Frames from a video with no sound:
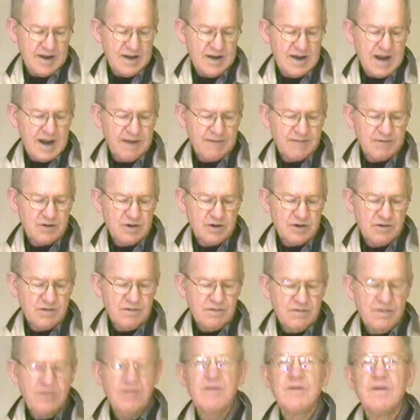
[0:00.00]
In the
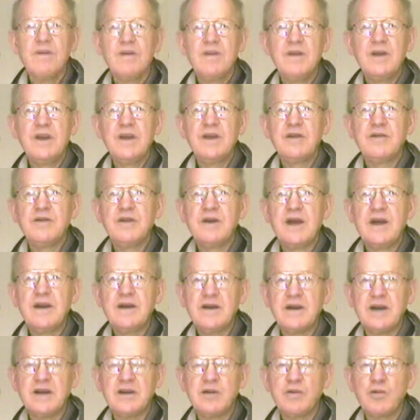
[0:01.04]
afternoon, the
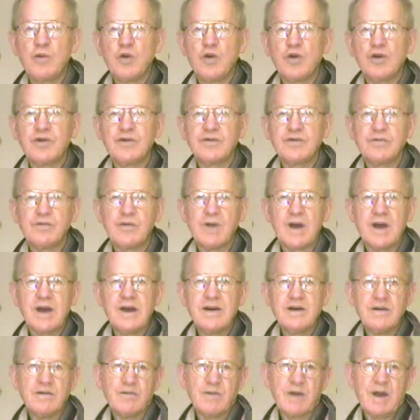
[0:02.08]
internet and the World
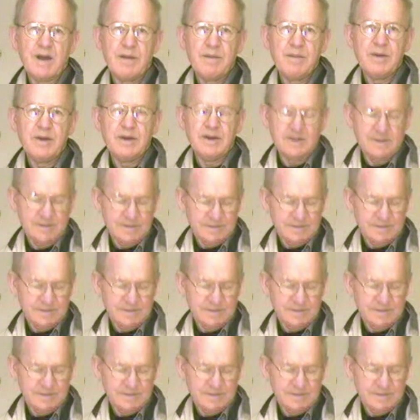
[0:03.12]
Wide Web.